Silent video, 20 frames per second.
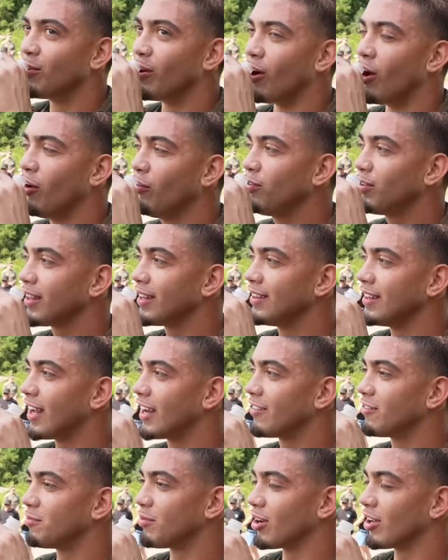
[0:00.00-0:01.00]
Well, hopefully none
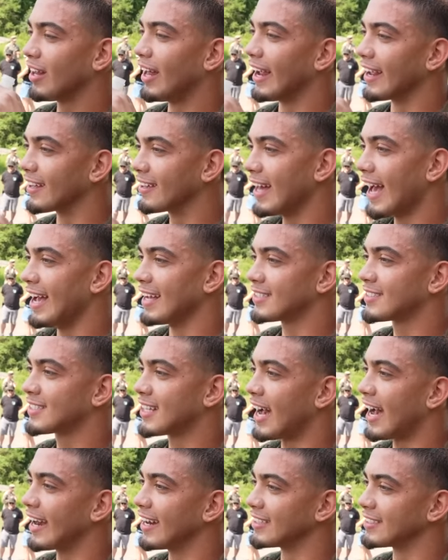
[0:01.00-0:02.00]
of them are like as
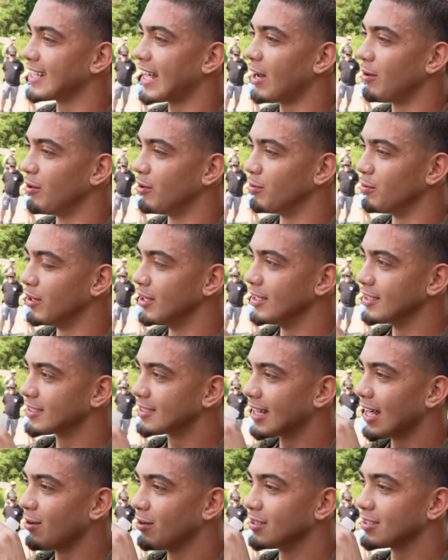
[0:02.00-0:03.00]
tight as that one was.
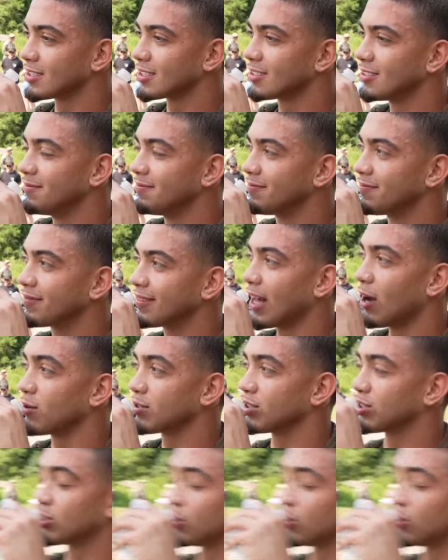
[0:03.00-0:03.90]
That was a